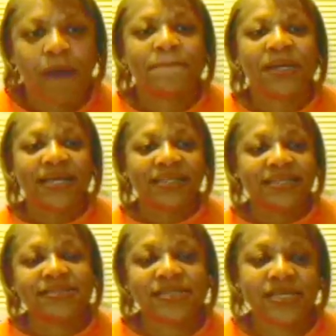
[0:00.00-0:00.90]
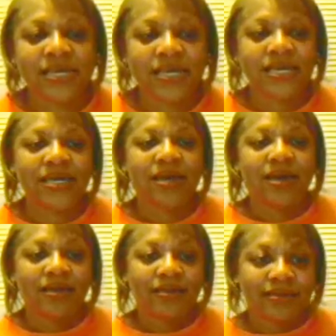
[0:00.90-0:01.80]
but at least he
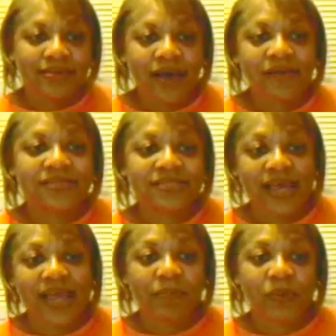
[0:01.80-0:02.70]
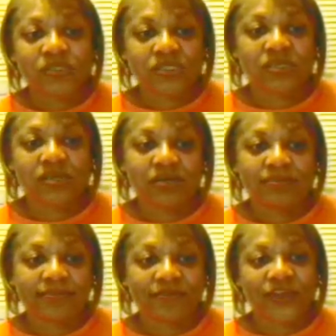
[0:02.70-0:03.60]
now is able to
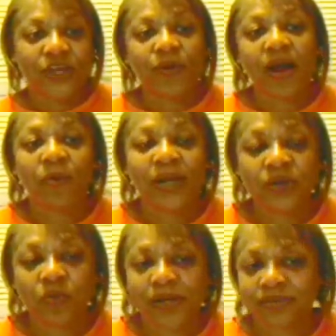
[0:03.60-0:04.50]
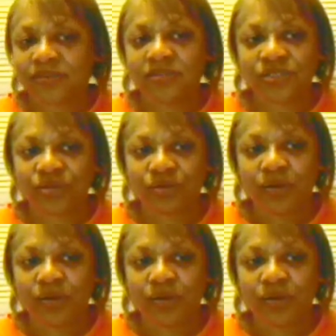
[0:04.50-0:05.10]
figure out what he wants to do.